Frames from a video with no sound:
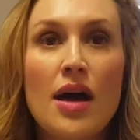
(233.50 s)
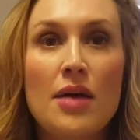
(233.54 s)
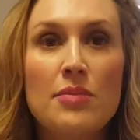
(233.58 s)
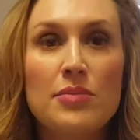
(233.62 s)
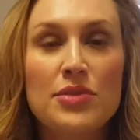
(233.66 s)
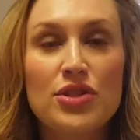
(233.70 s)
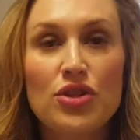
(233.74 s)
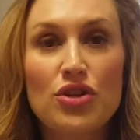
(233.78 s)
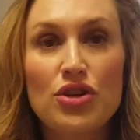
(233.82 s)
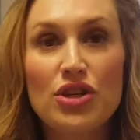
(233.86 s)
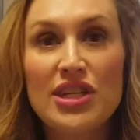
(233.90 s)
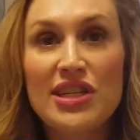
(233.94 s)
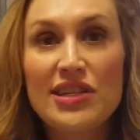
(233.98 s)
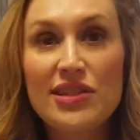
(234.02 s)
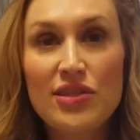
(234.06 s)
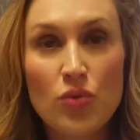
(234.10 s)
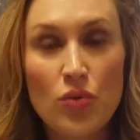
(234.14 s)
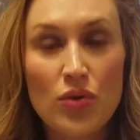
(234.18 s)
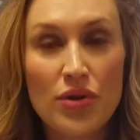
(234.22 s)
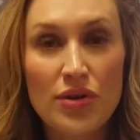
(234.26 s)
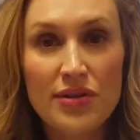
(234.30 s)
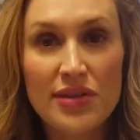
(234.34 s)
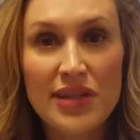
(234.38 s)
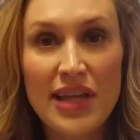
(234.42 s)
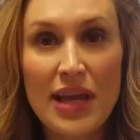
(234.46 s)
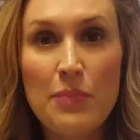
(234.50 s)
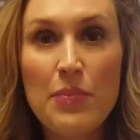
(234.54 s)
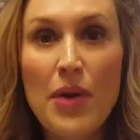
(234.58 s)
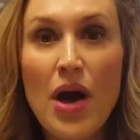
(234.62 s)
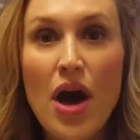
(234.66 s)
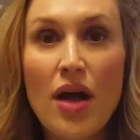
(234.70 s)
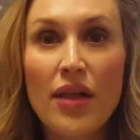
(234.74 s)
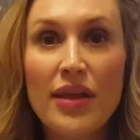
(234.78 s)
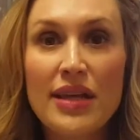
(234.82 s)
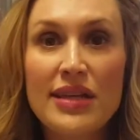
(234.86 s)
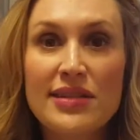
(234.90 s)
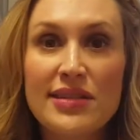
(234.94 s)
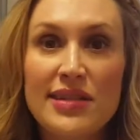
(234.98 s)
certain disorders like
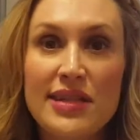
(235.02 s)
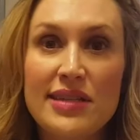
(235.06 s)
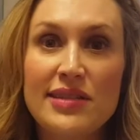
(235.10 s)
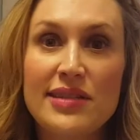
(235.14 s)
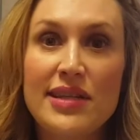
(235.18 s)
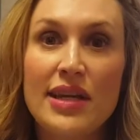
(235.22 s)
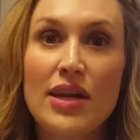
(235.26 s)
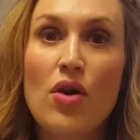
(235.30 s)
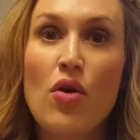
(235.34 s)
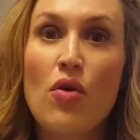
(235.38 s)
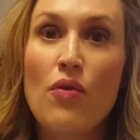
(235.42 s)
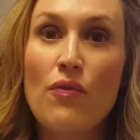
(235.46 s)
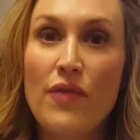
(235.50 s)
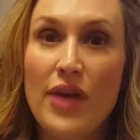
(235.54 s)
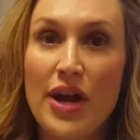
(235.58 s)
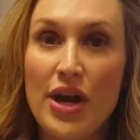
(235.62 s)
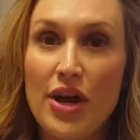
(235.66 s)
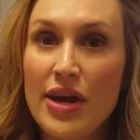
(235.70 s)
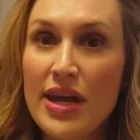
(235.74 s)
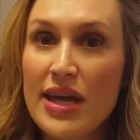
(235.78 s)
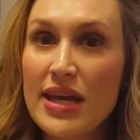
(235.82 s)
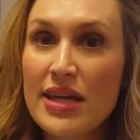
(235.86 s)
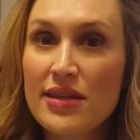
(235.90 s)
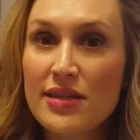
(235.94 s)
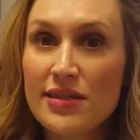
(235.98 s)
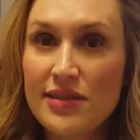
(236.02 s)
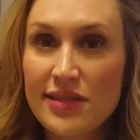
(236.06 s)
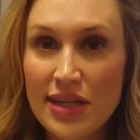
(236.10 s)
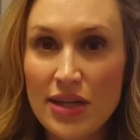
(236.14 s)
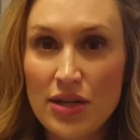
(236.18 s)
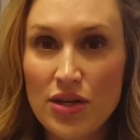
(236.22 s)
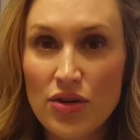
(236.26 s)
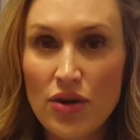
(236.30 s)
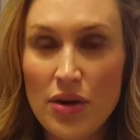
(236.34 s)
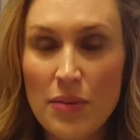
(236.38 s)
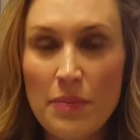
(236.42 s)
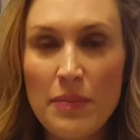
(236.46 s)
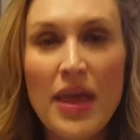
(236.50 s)
polycystic ovarian
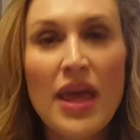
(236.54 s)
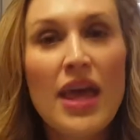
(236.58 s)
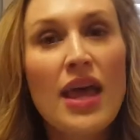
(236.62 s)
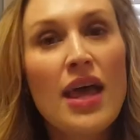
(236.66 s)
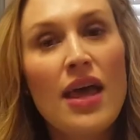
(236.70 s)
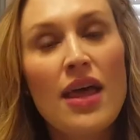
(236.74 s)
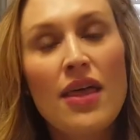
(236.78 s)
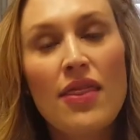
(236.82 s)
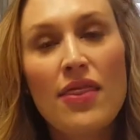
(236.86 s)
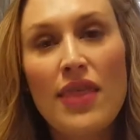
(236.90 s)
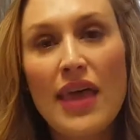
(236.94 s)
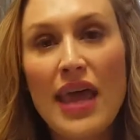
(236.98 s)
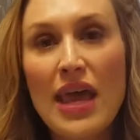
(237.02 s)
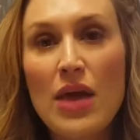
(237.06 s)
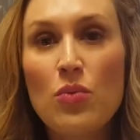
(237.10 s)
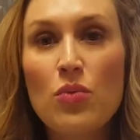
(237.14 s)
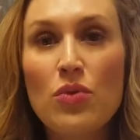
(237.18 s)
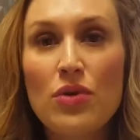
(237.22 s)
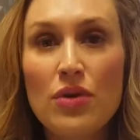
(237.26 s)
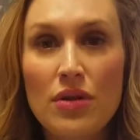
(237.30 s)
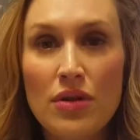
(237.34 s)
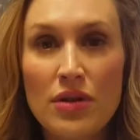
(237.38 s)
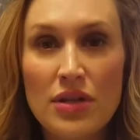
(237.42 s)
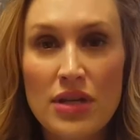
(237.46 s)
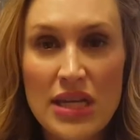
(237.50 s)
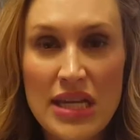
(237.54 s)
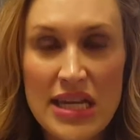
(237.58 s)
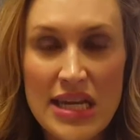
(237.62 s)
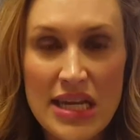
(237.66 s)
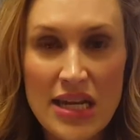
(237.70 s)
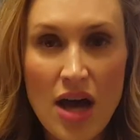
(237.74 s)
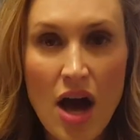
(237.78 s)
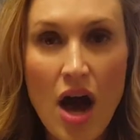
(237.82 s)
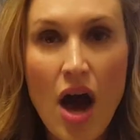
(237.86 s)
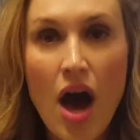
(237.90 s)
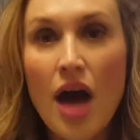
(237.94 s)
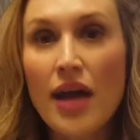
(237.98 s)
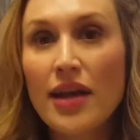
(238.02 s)
syndrome, they will
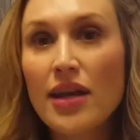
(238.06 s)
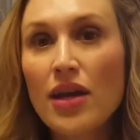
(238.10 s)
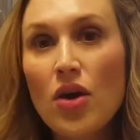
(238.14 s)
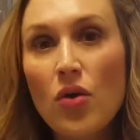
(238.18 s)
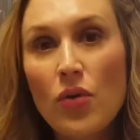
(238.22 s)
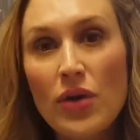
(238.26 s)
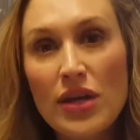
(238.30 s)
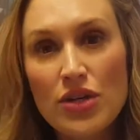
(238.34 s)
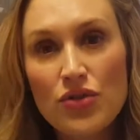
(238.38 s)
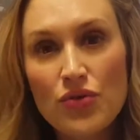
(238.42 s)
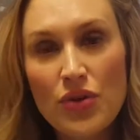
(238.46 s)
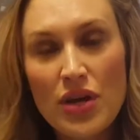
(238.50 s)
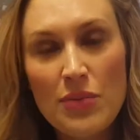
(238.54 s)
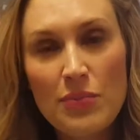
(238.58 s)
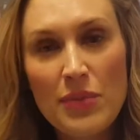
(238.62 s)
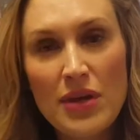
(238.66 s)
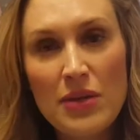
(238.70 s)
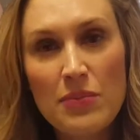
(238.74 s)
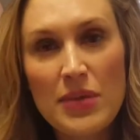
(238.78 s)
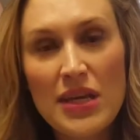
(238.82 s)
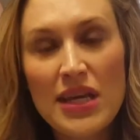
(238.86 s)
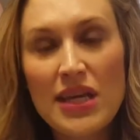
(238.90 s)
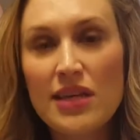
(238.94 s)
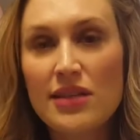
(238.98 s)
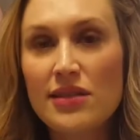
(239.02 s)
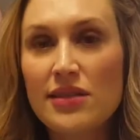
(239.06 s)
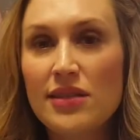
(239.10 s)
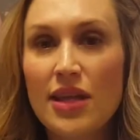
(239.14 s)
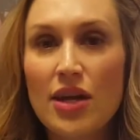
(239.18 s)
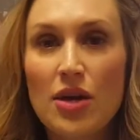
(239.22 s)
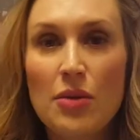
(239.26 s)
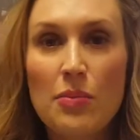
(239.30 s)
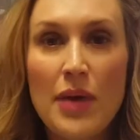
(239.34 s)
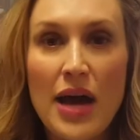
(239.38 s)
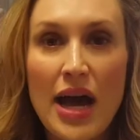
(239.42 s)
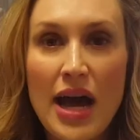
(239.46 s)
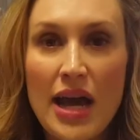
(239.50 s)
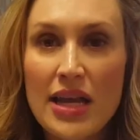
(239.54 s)
need ongoing treatment because
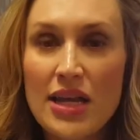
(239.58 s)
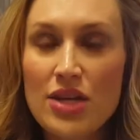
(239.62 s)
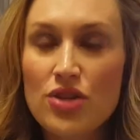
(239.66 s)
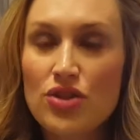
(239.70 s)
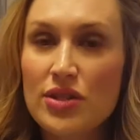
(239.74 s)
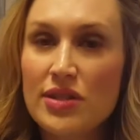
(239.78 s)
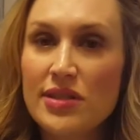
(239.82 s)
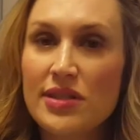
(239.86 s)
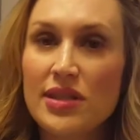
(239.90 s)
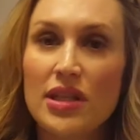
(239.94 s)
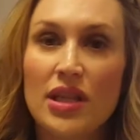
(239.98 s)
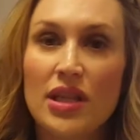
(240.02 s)
their body just